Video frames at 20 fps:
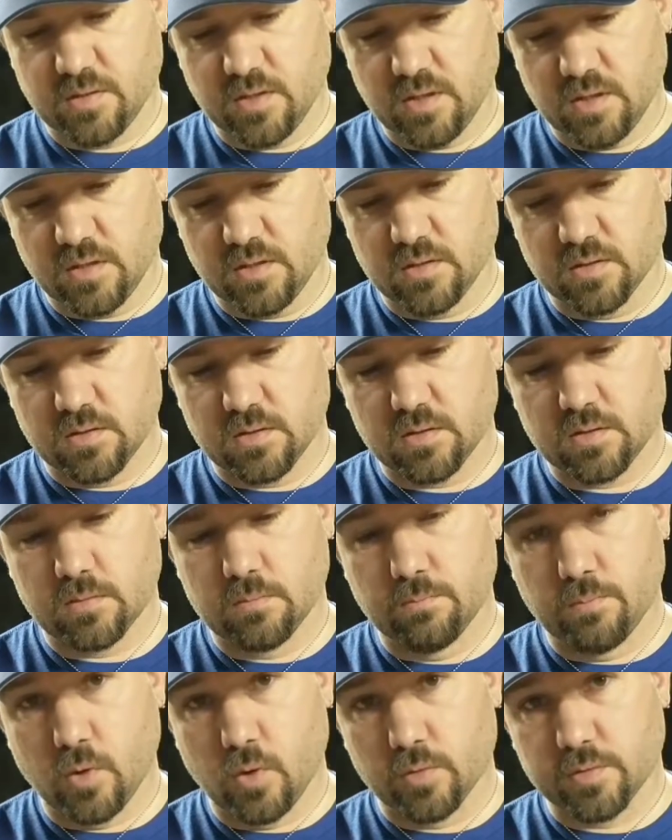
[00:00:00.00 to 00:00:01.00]
these
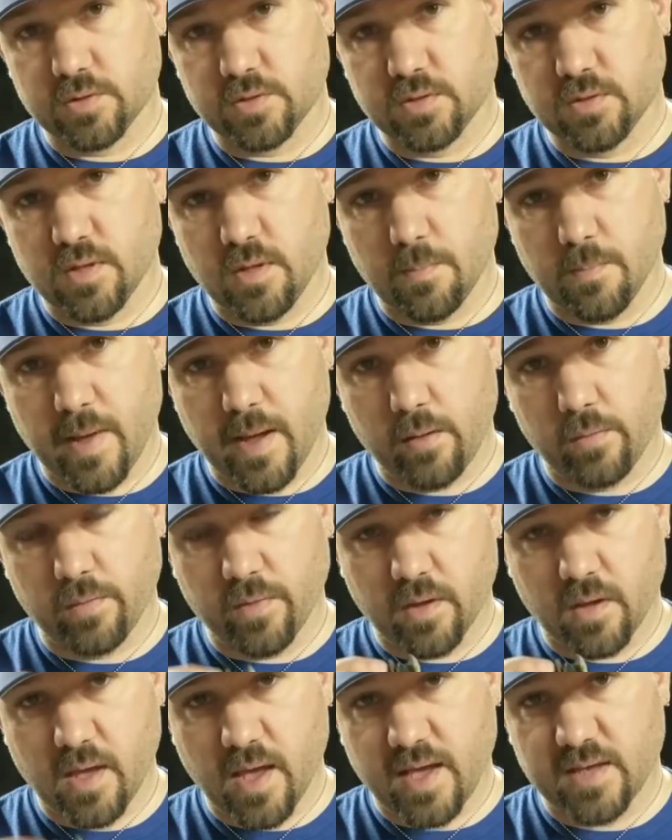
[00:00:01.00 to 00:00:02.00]
bolts that mount
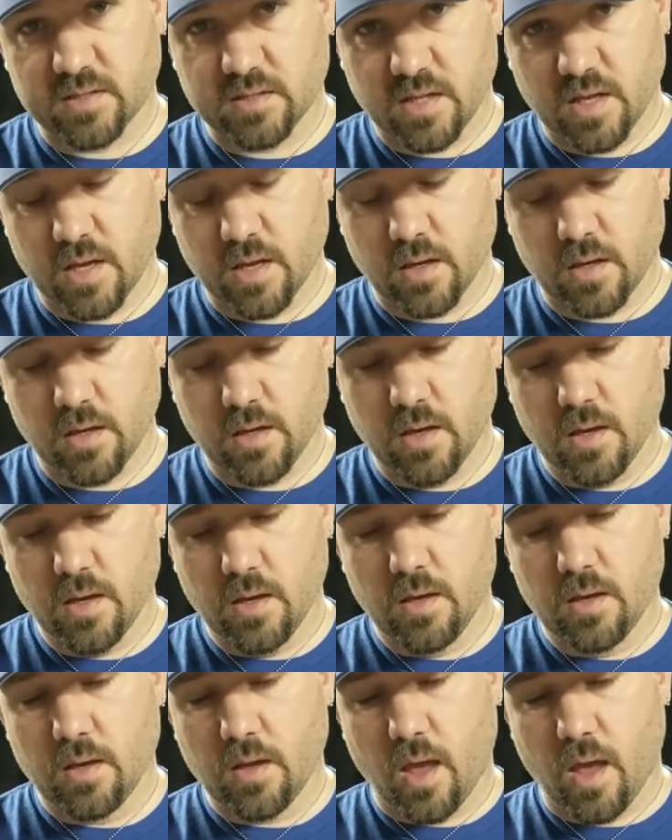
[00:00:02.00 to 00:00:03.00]
the gas tank.
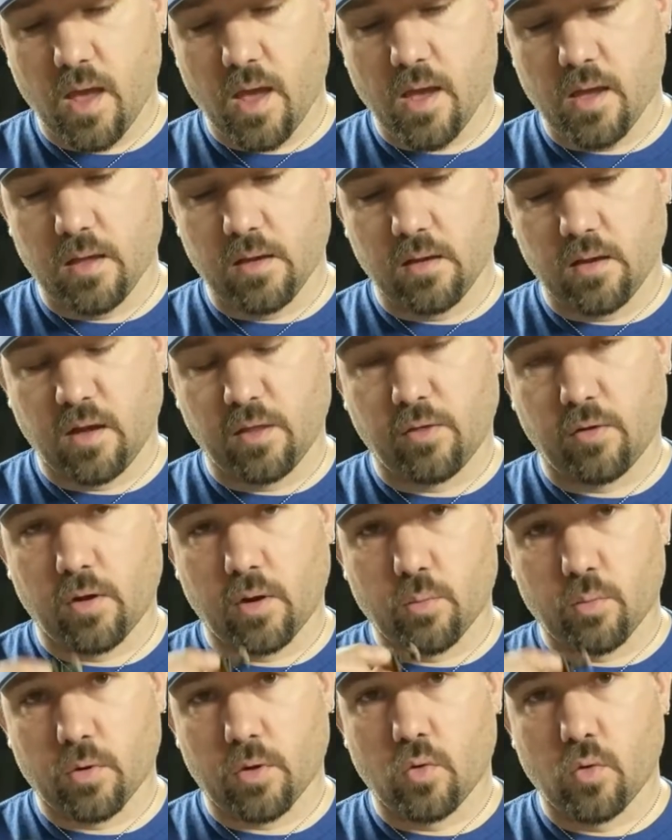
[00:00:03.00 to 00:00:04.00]
And I thought
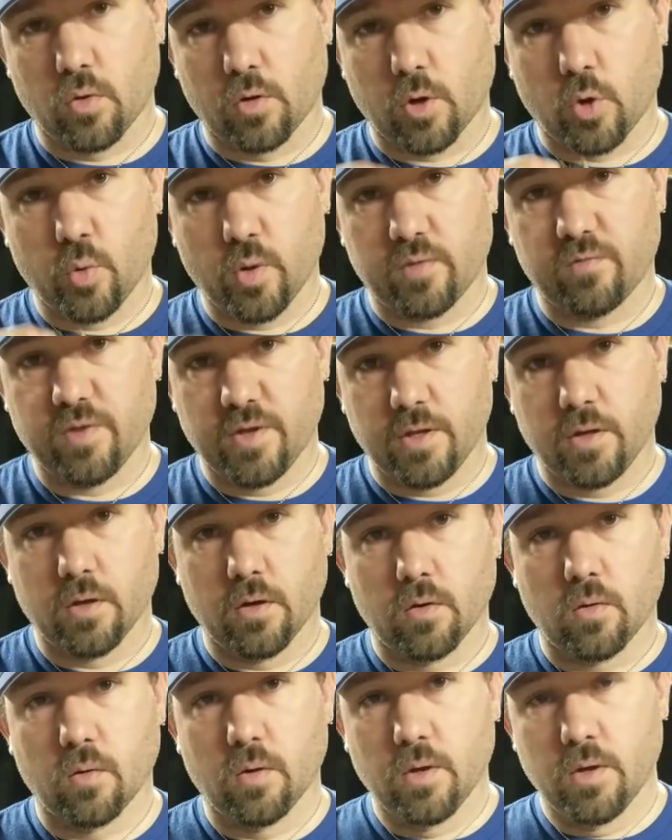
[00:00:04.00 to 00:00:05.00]
I'd record a quick
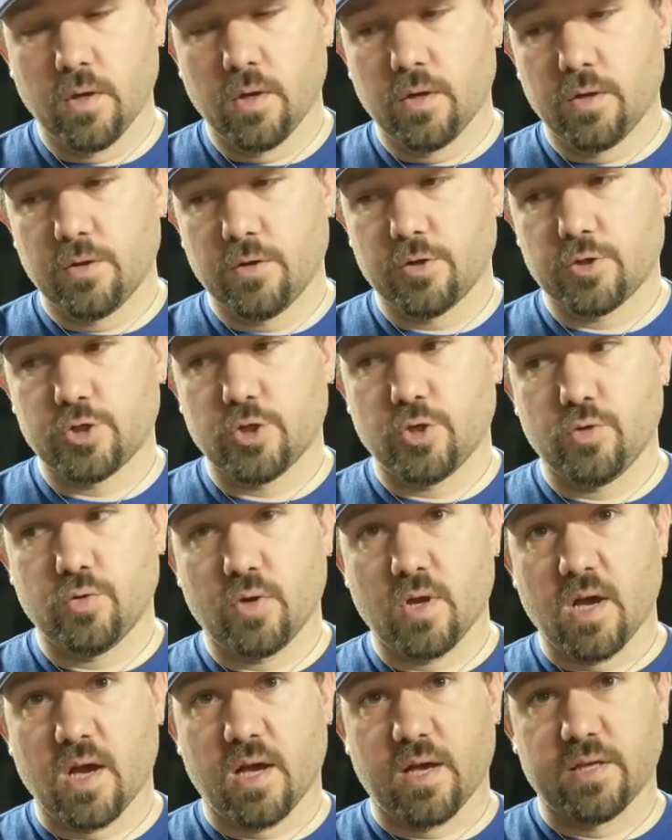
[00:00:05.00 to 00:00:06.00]
video to show you
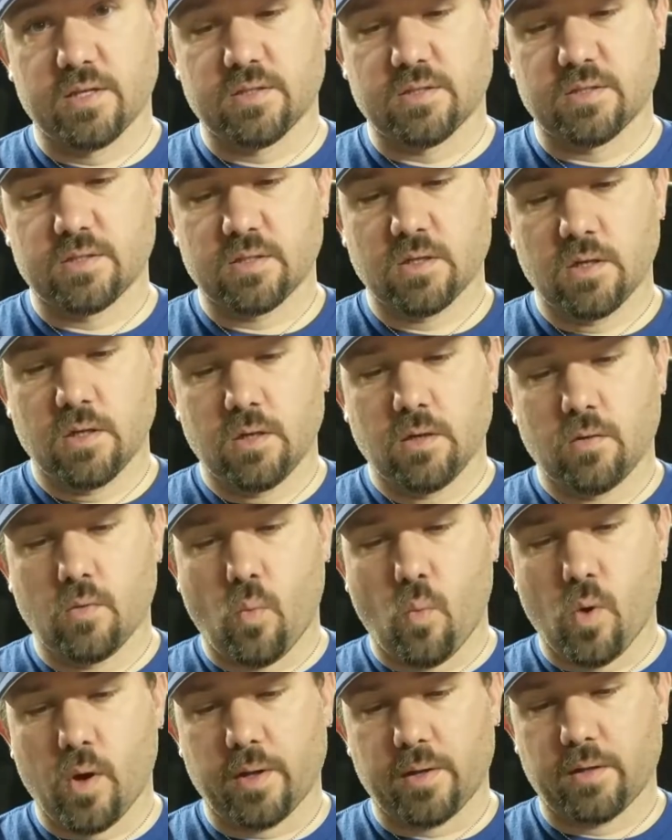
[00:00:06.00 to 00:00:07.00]
guys
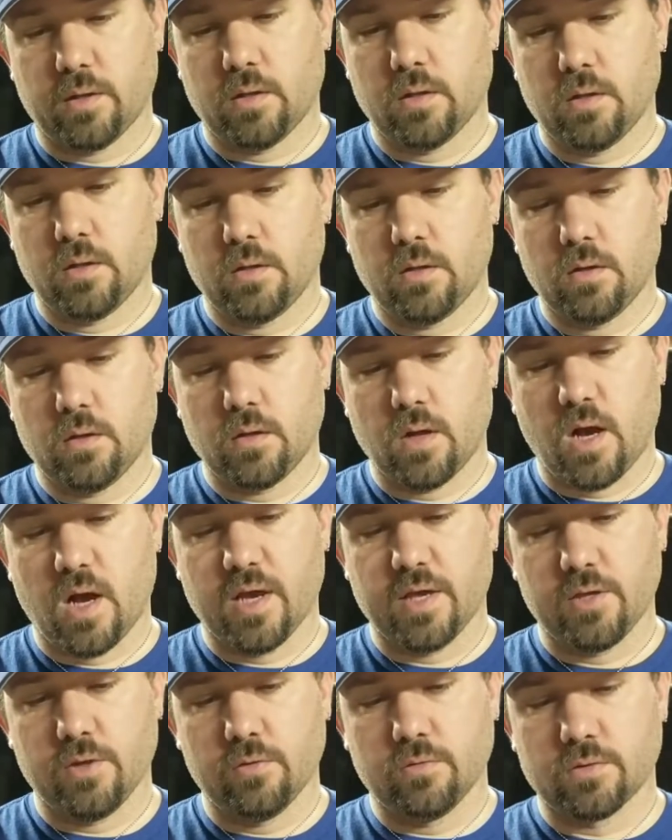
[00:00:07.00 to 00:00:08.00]
what I
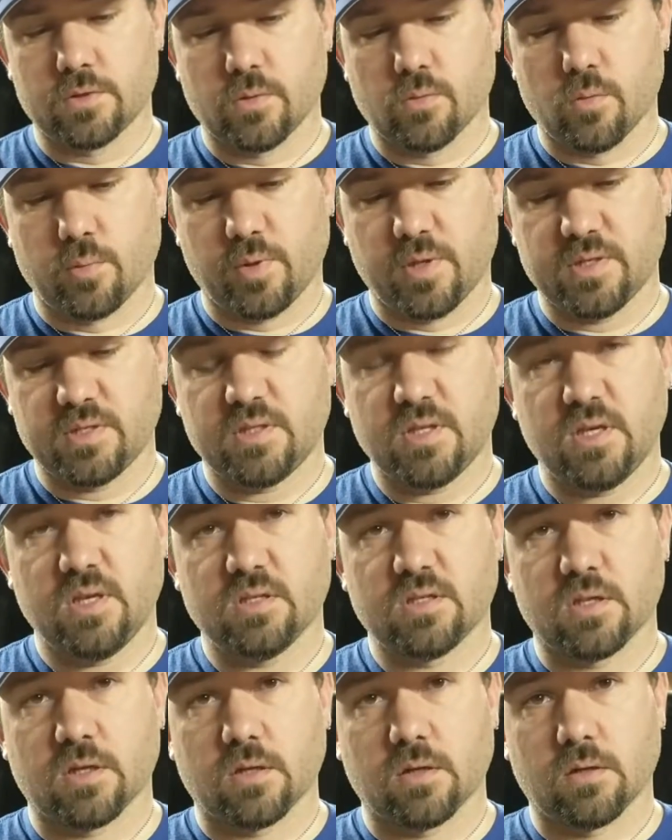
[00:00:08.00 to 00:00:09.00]
used to replace
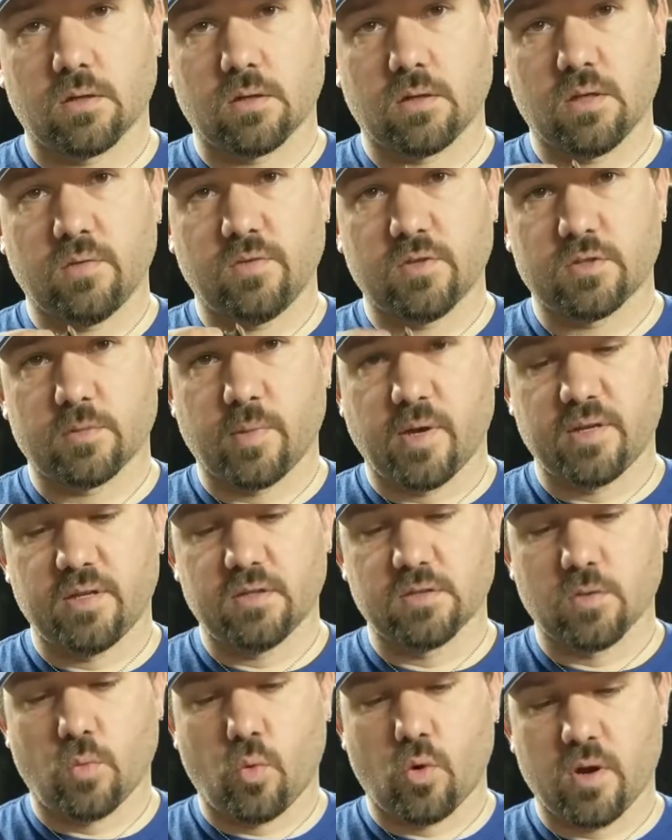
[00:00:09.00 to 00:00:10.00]
these and give you some
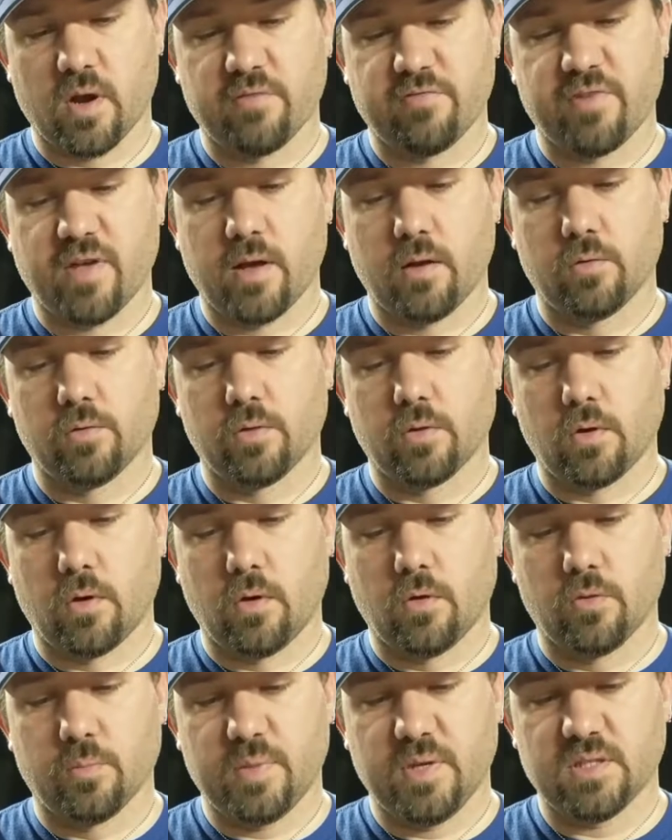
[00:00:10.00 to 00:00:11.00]
ideas on where I found
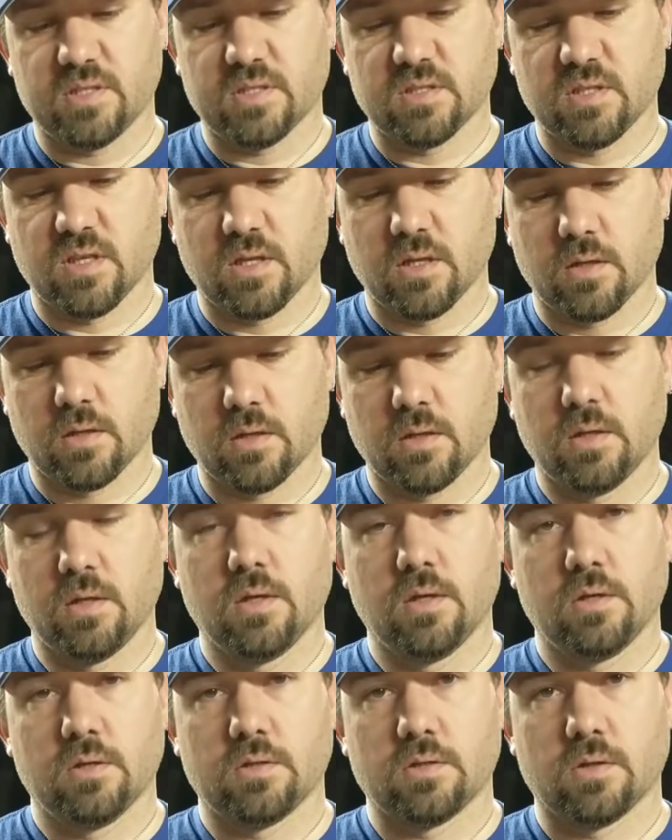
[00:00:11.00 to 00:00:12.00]
all the pieces needed.
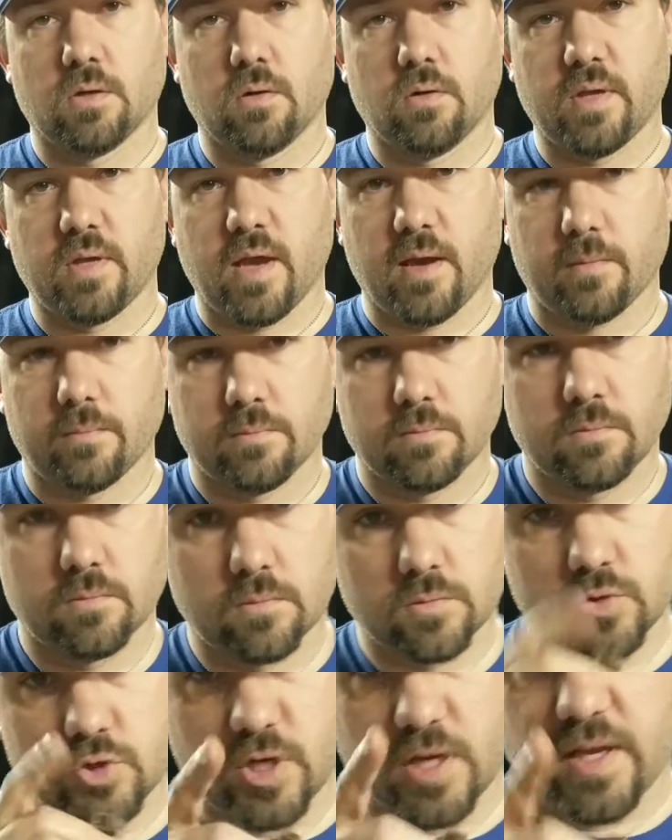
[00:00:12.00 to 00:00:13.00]
So yeah,
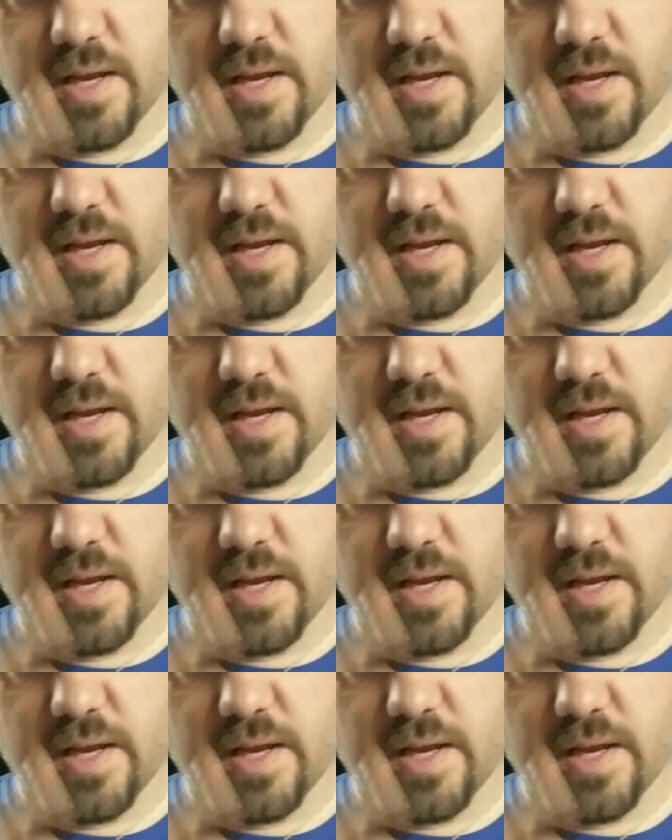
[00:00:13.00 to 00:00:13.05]
check